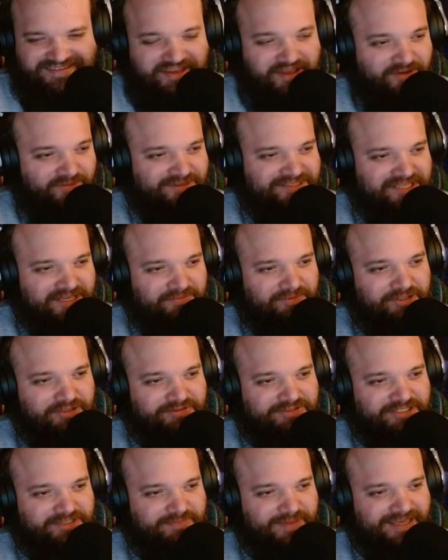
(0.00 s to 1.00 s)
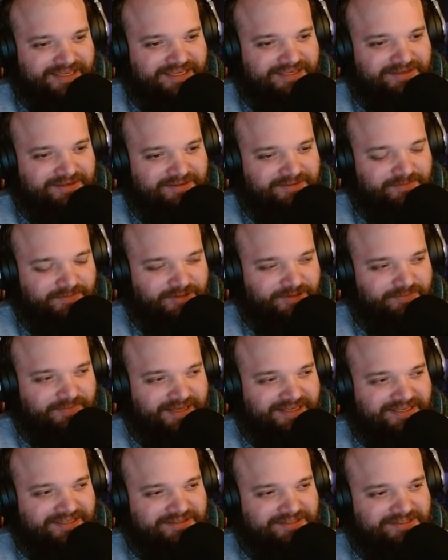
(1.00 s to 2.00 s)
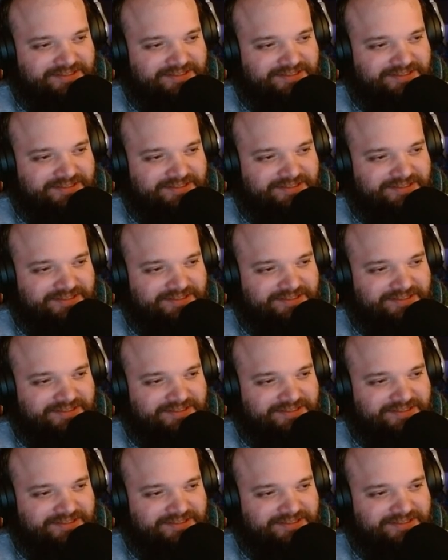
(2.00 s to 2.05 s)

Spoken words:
Was that? Were you making the